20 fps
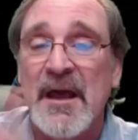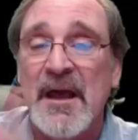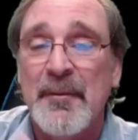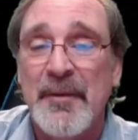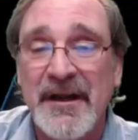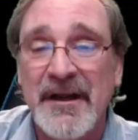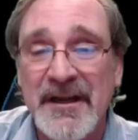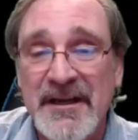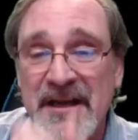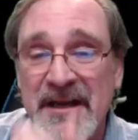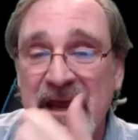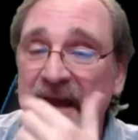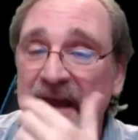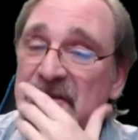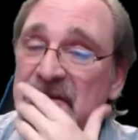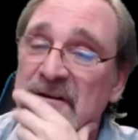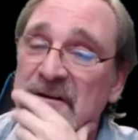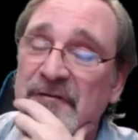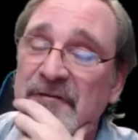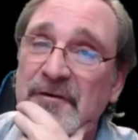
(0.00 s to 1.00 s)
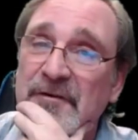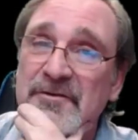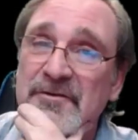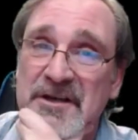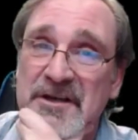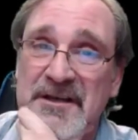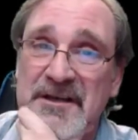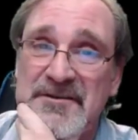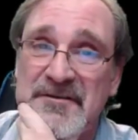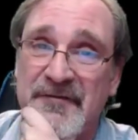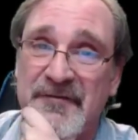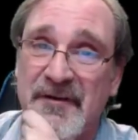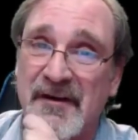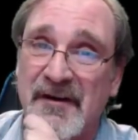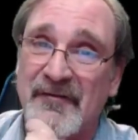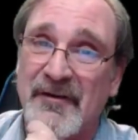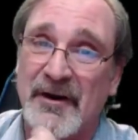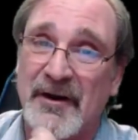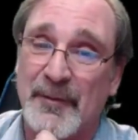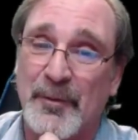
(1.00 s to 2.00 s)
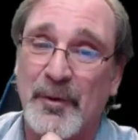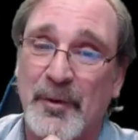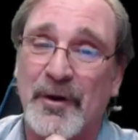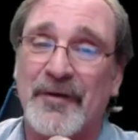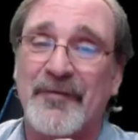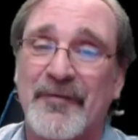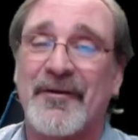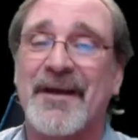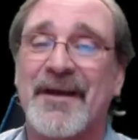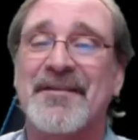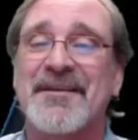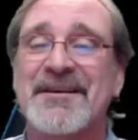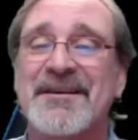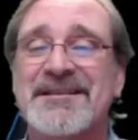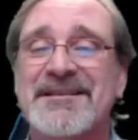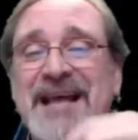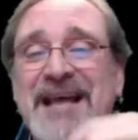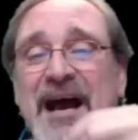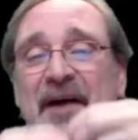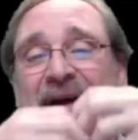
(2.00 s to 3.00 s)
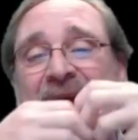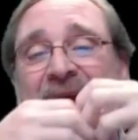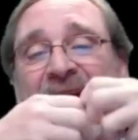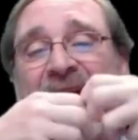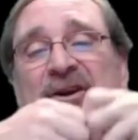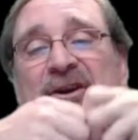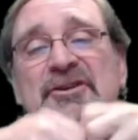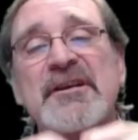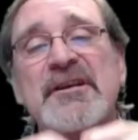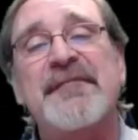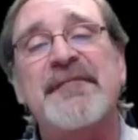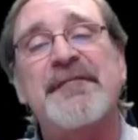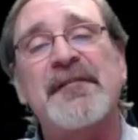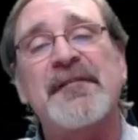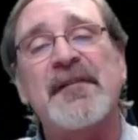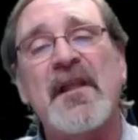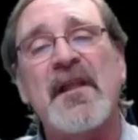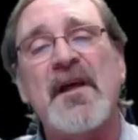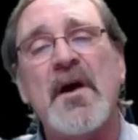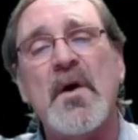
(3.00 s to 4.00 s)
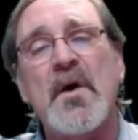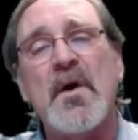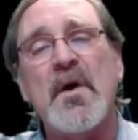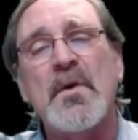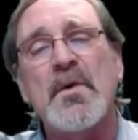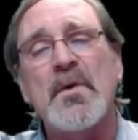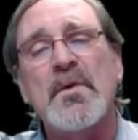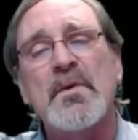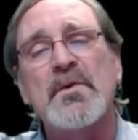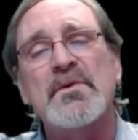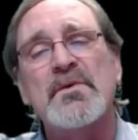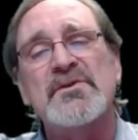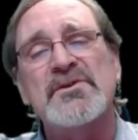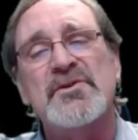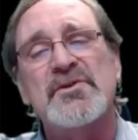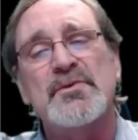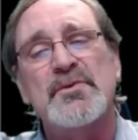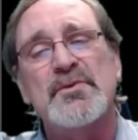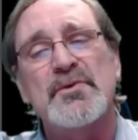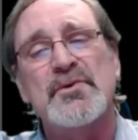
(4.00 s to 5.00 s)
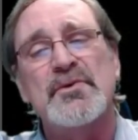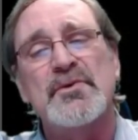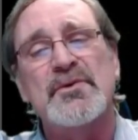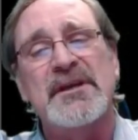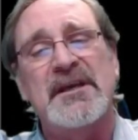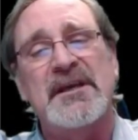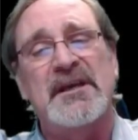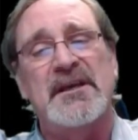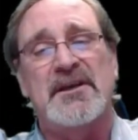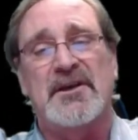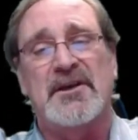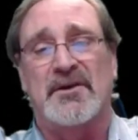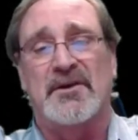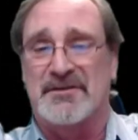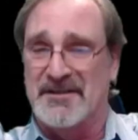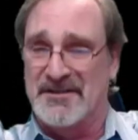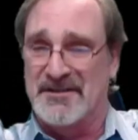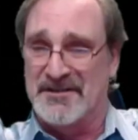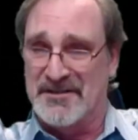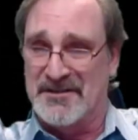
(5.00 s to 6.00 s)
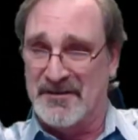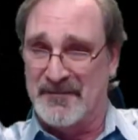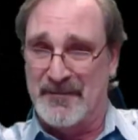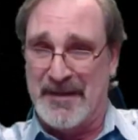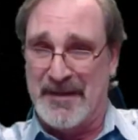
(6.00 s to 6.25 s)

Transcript: But in nature, food chains are very, very important, right? This is how energy flows through the ecosystem.